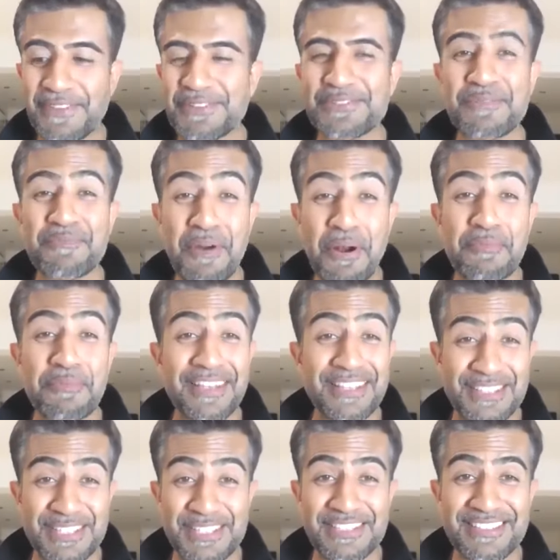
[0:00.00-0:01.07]
feels
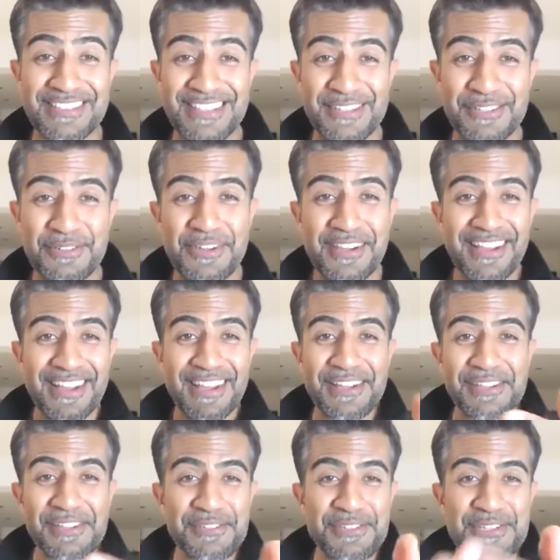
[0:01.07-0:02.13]
appropriate since you
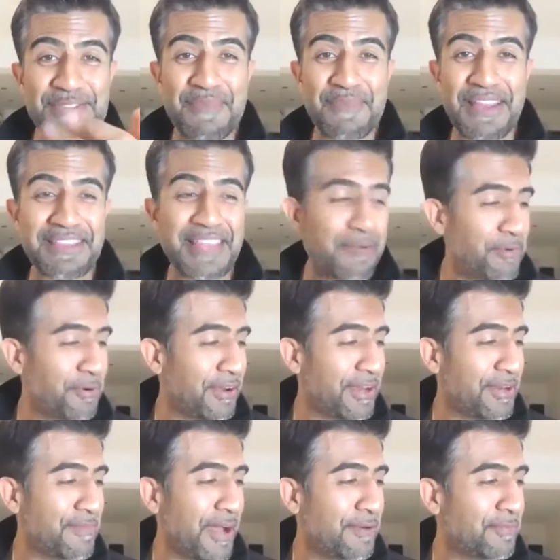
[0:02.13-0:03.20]
just made that
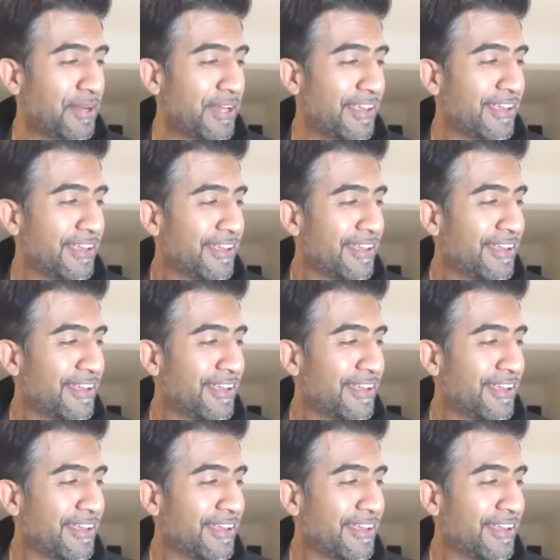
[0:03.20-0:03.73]
point about money.